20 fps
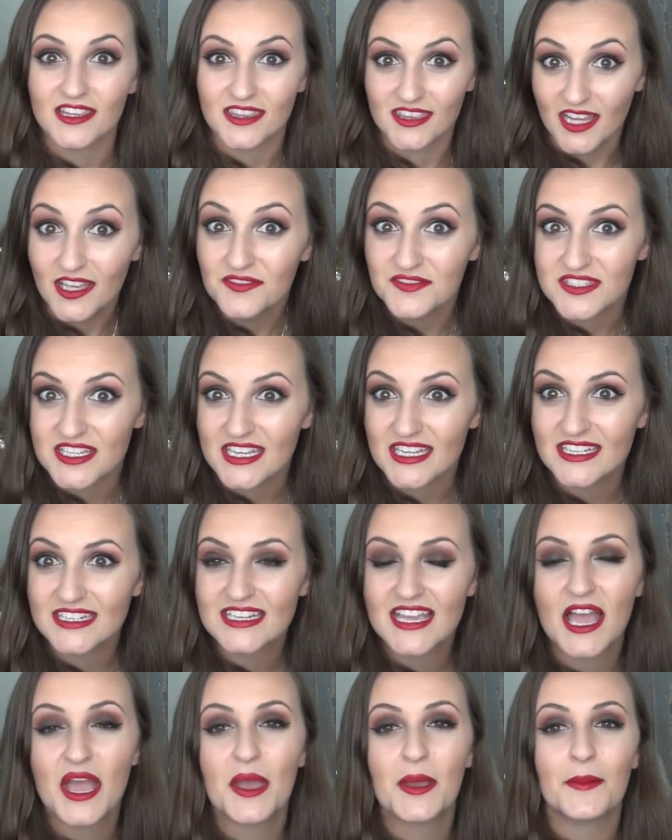loves it.
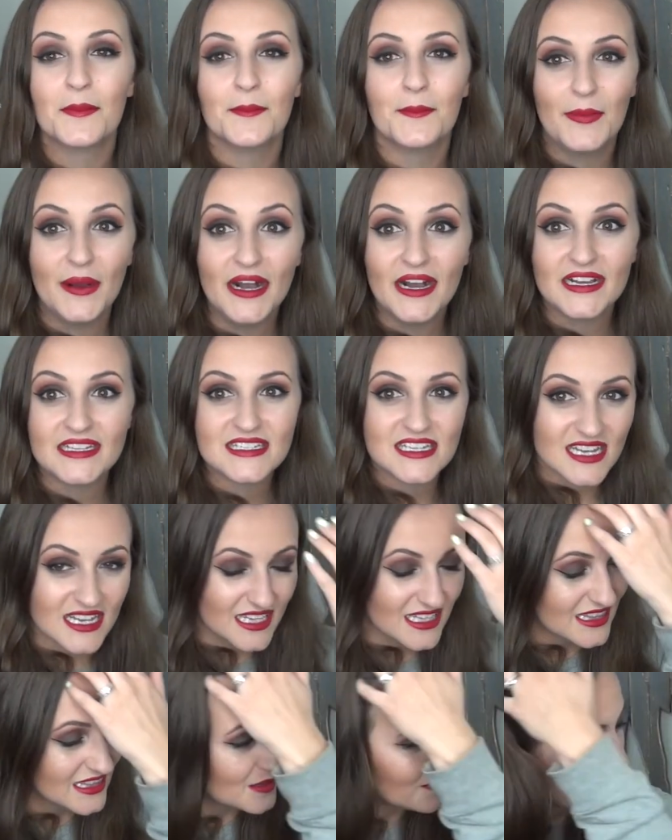But
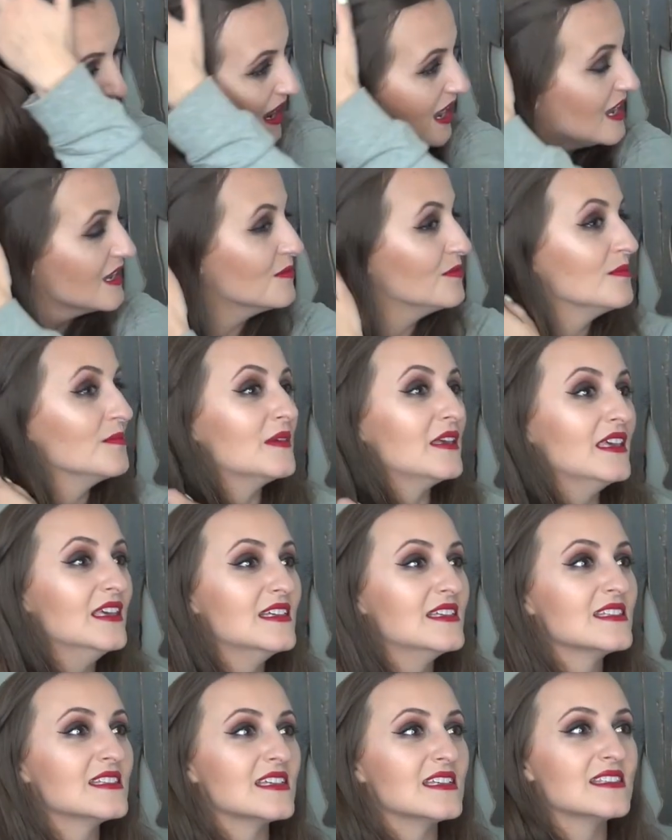the problem
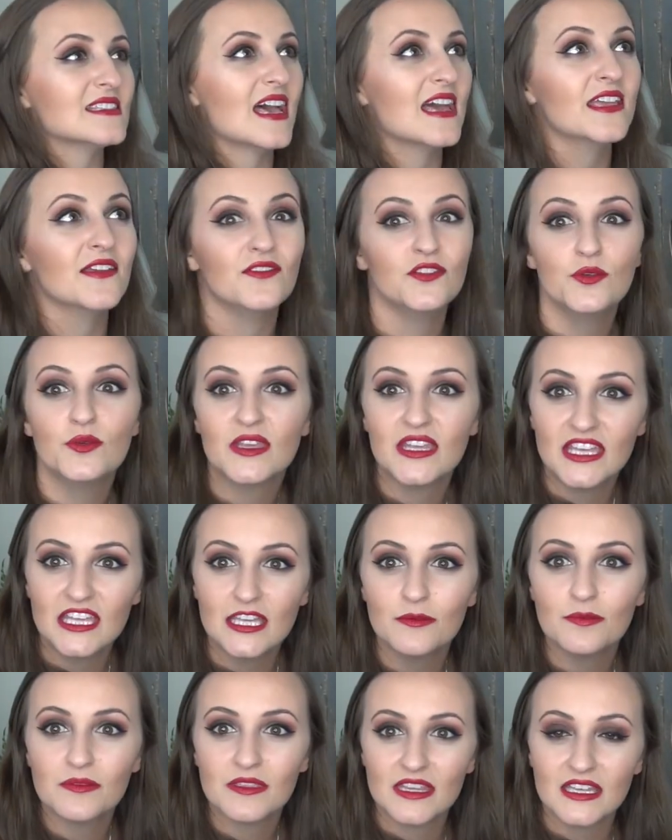is is that if you
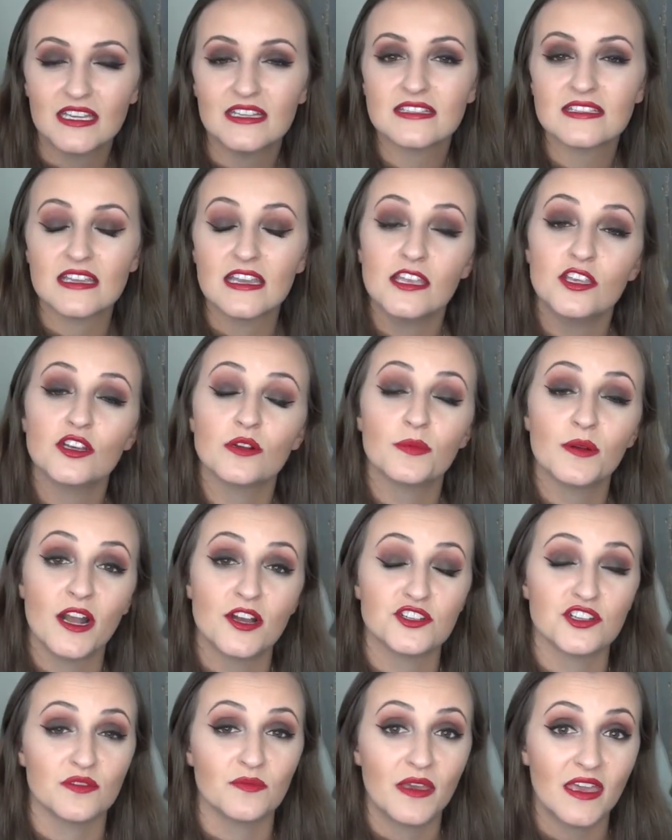keep things in your
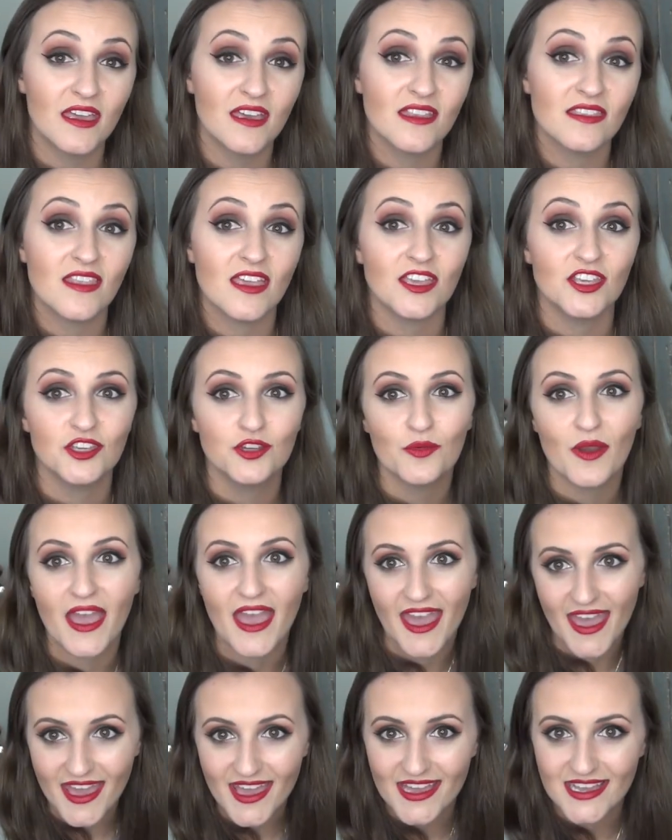project pan that you
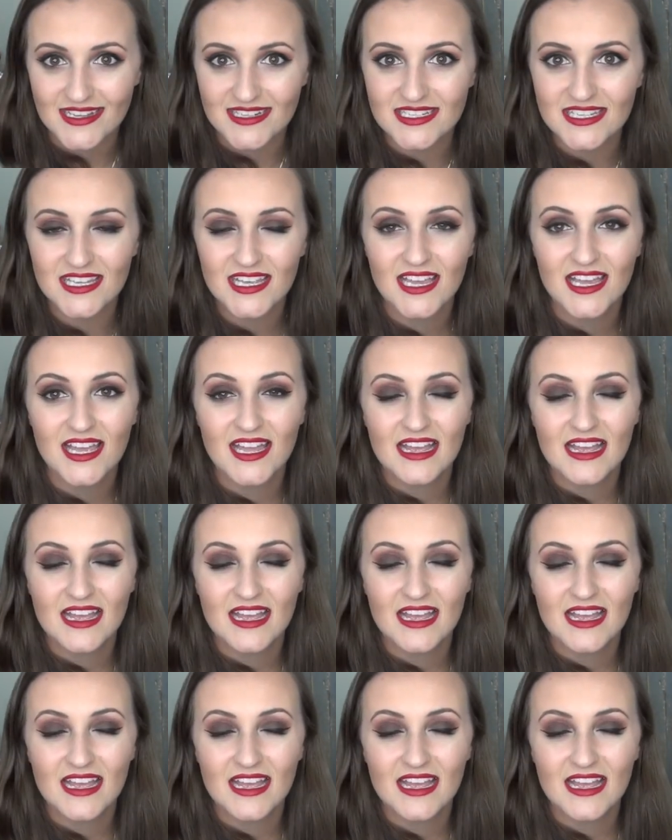hate,